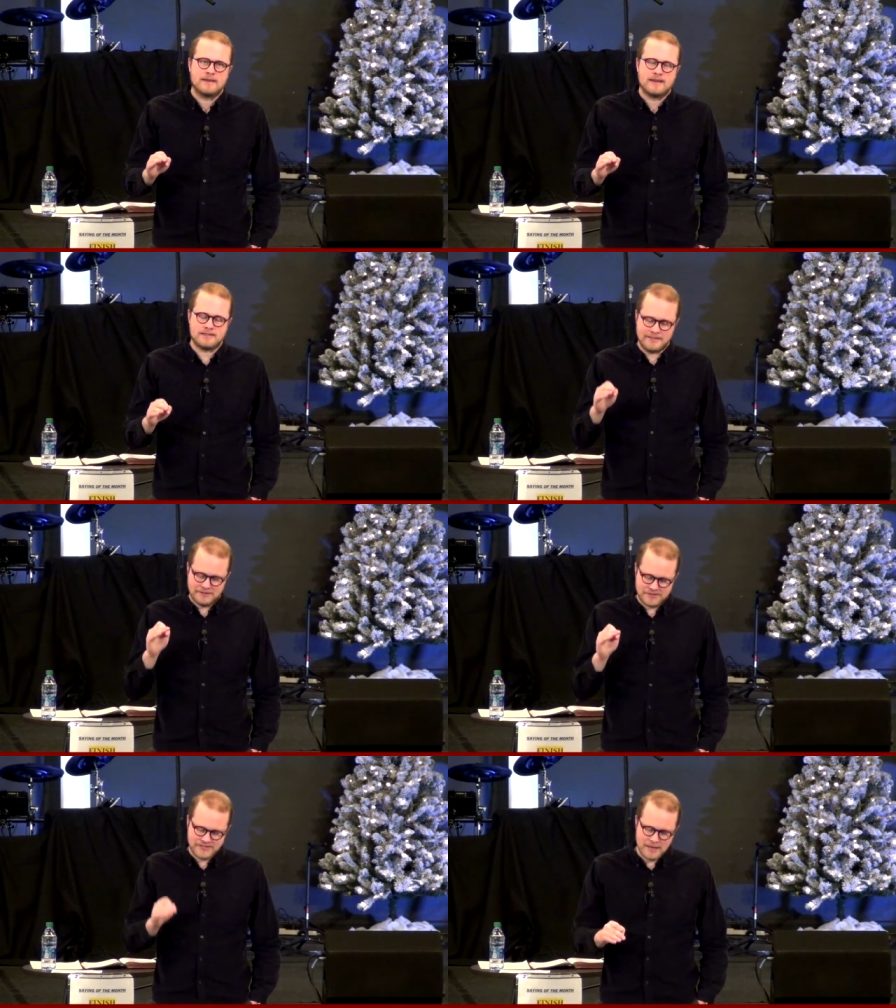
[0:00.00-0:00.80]
is
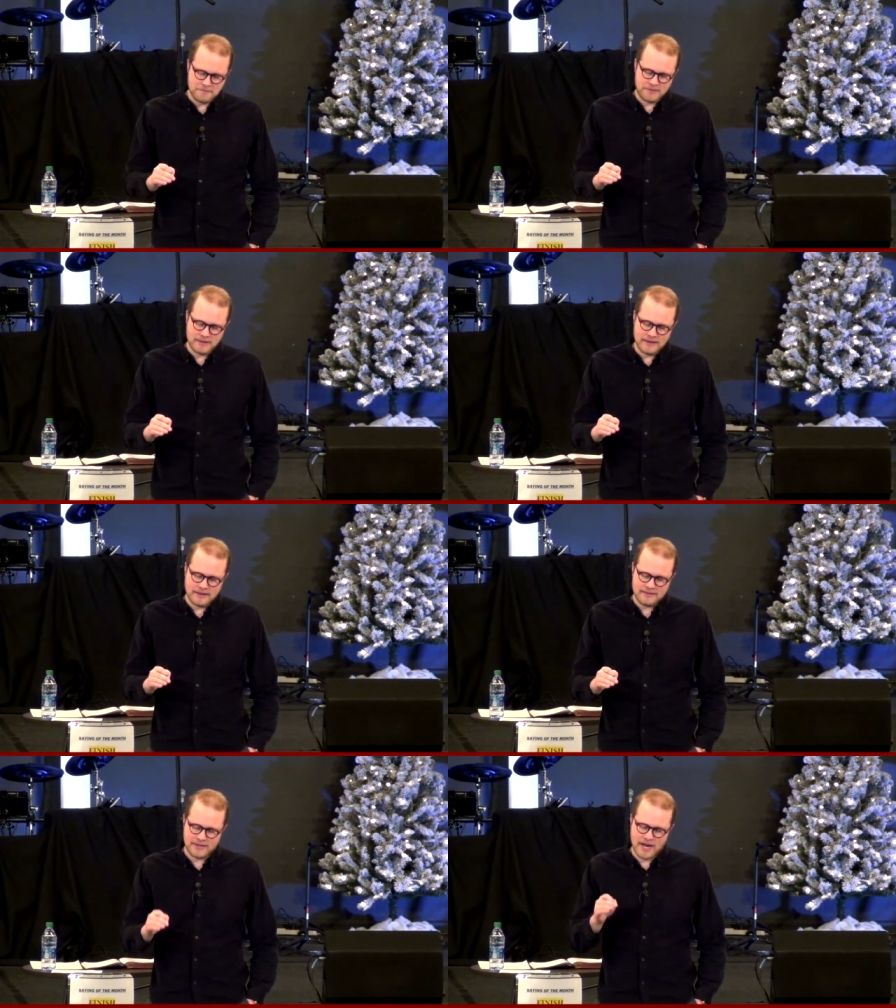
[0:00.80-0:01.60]
there
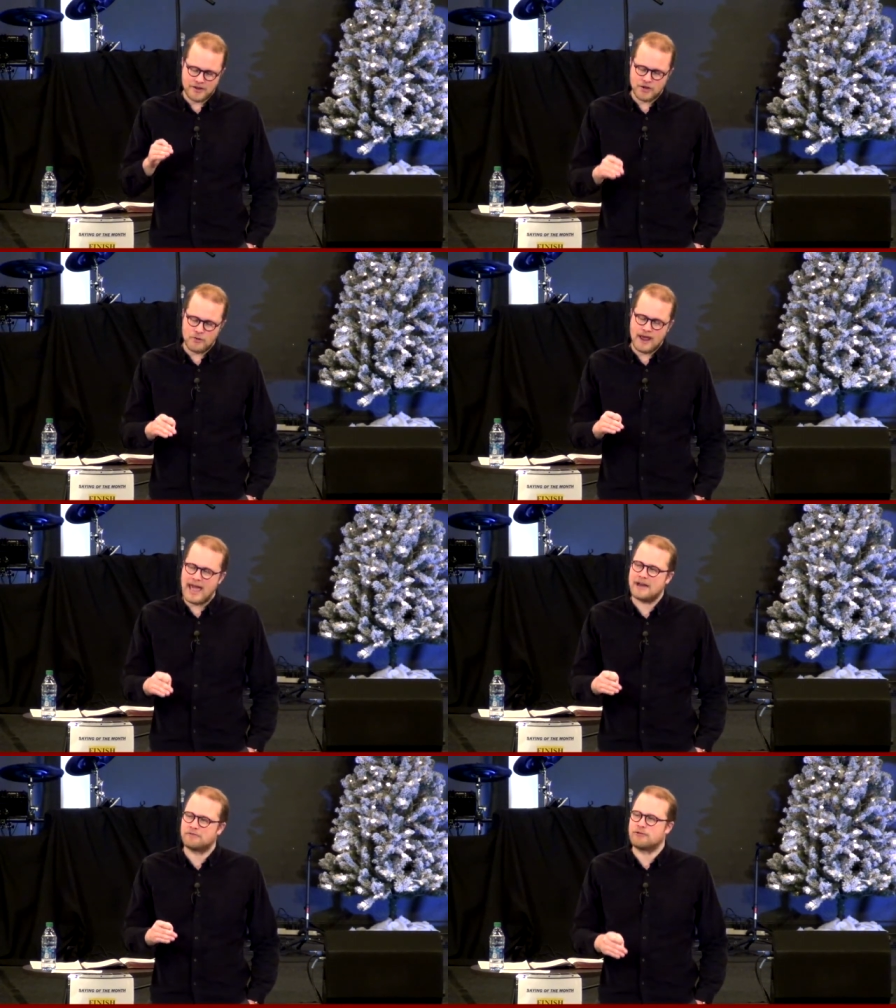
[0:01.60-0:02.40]
something that I don't
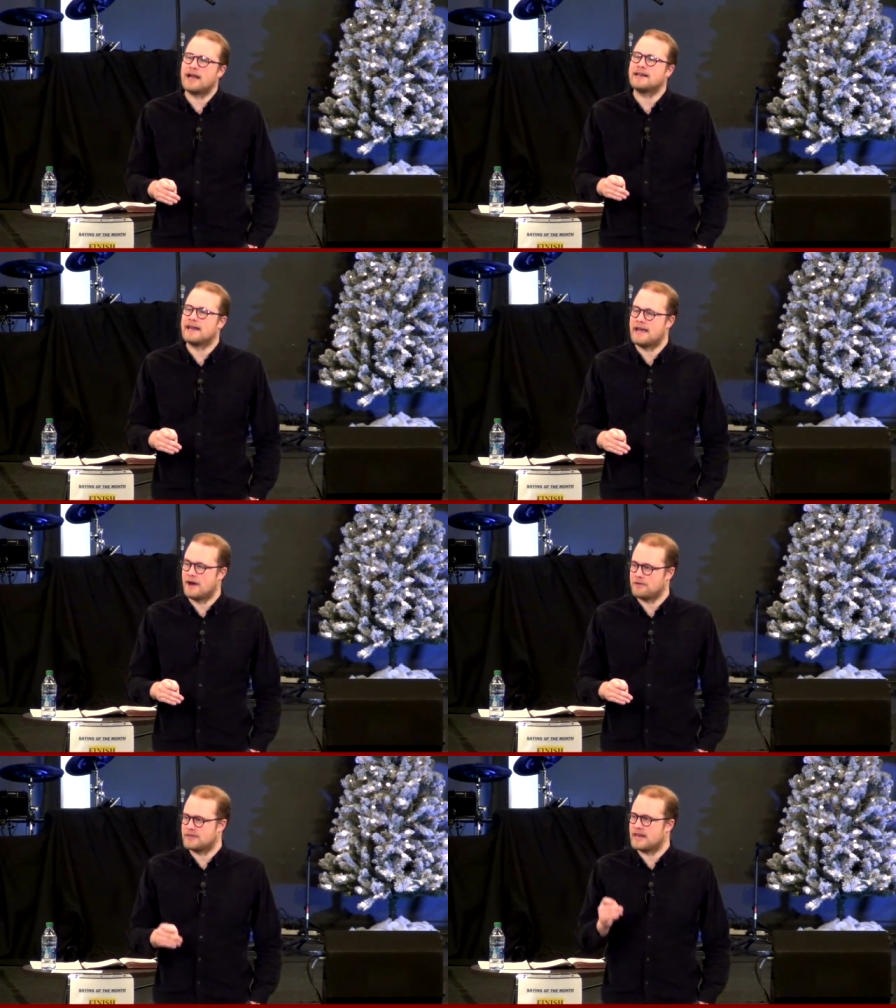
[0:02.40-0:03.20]
have right
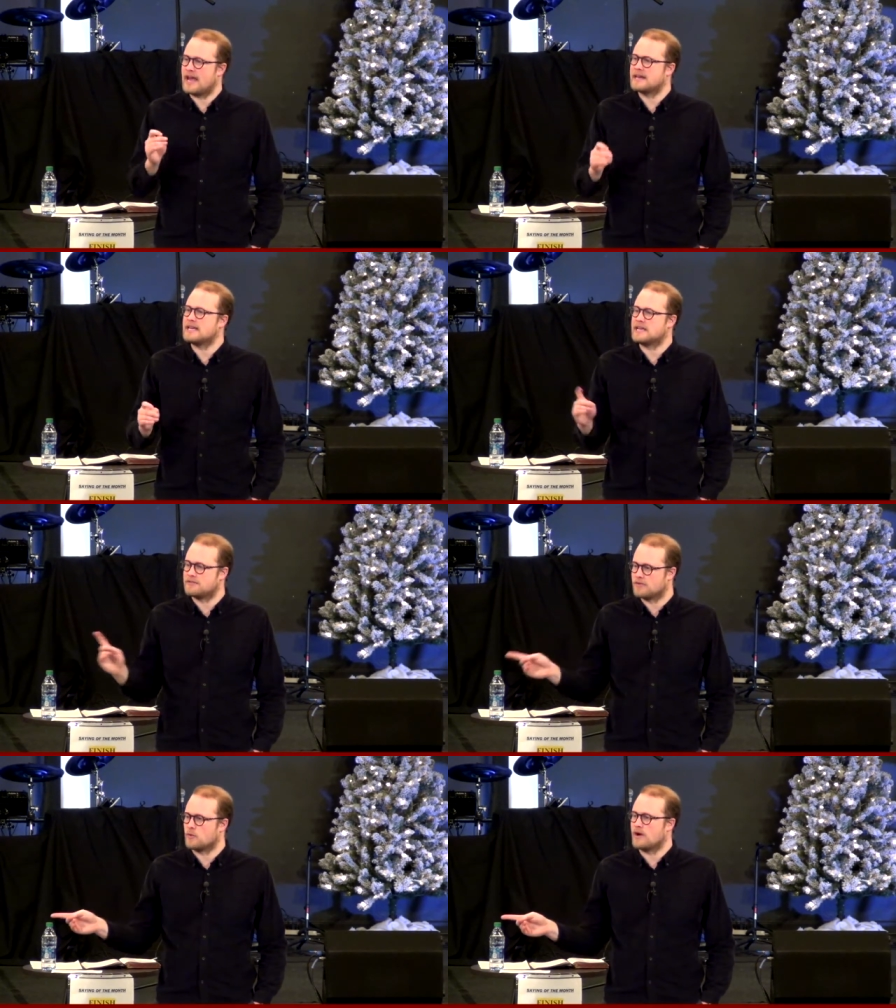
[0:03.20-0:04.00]
now that I need
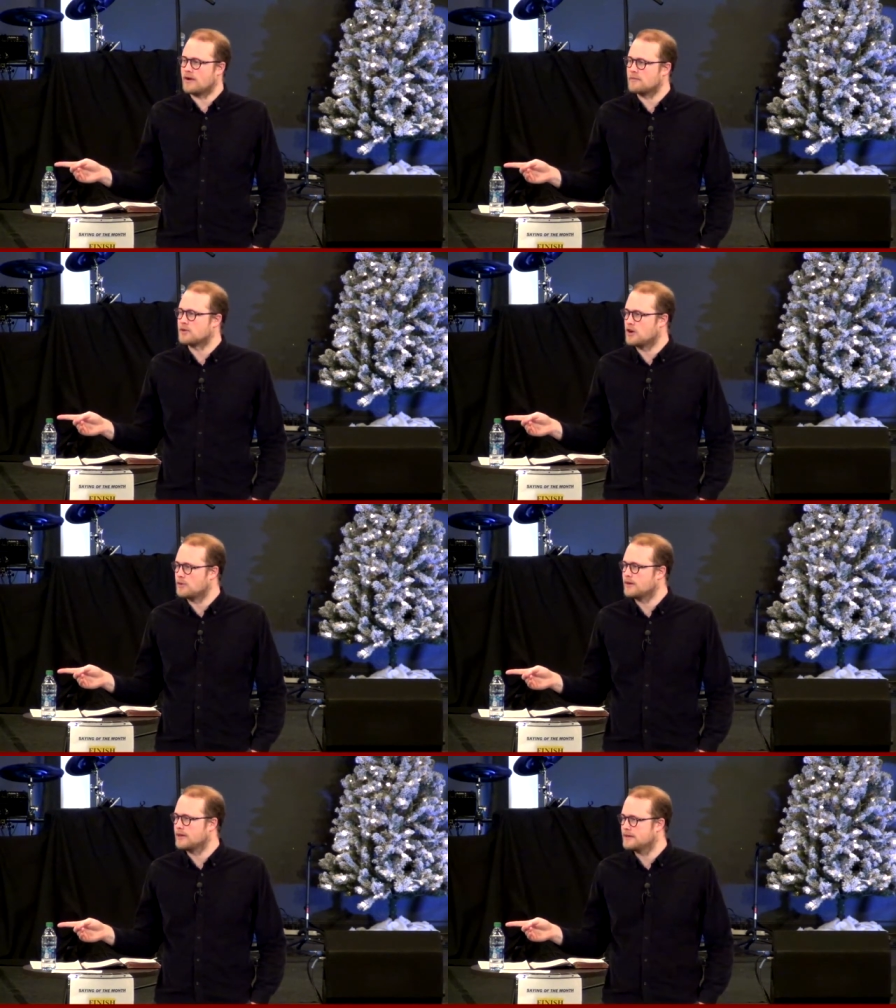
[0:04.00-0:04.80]
for where I'm going?